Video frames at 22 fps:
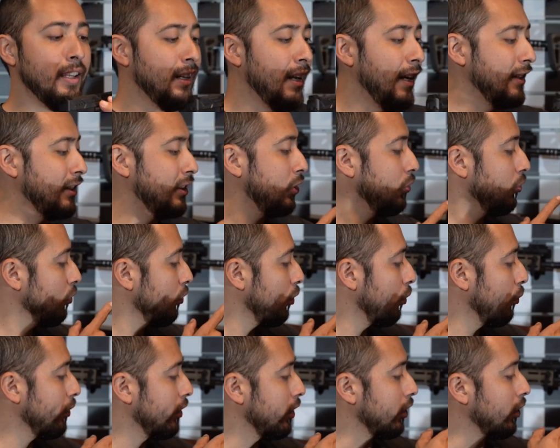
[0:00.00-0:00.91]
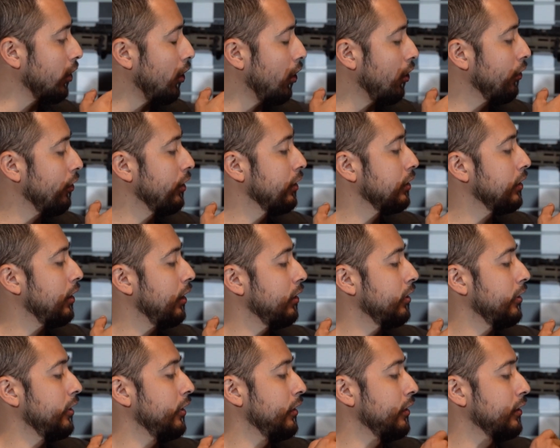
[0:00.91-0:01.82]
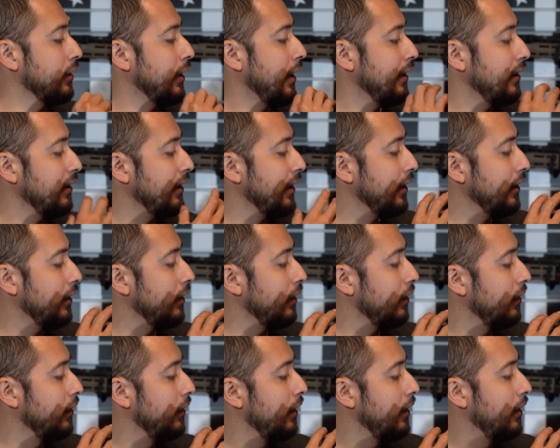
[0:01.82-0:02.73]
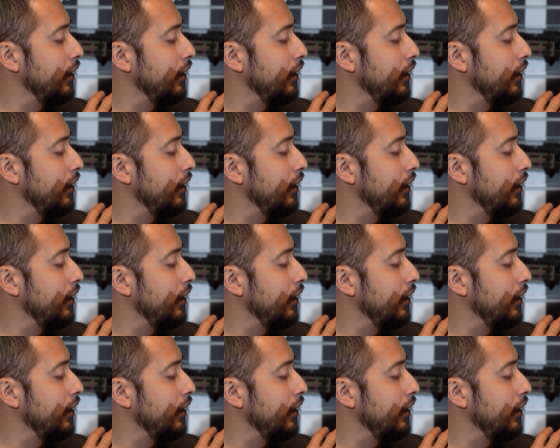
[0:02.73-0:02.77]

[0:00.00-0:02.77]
and I still don't know what to call this color here. It's kind of like a